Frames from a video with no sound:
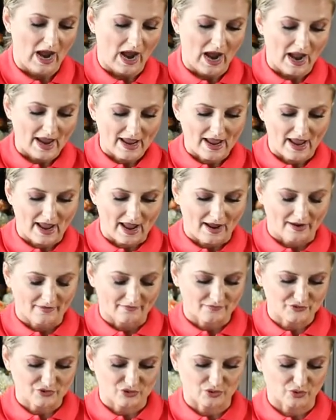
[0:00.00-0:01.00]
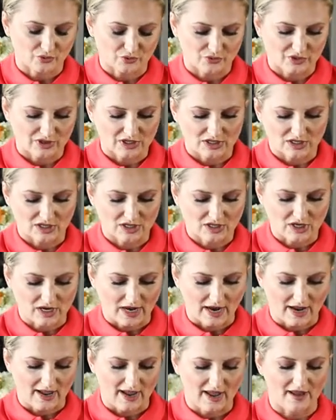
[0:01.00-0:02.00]
I have, so here
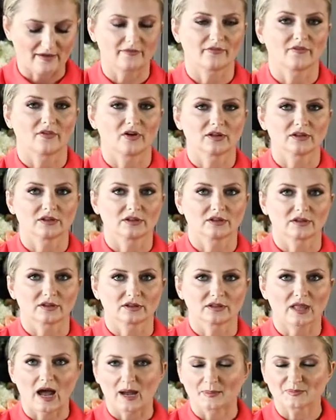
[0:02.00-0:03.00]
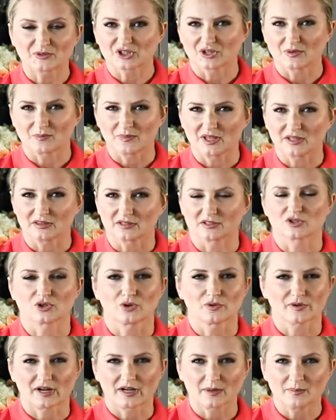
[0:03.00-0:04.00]
I have lobster meat that's
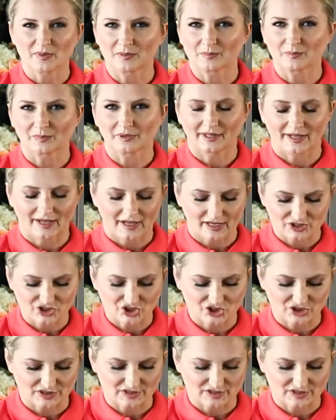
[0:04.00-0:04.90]
already been blanched.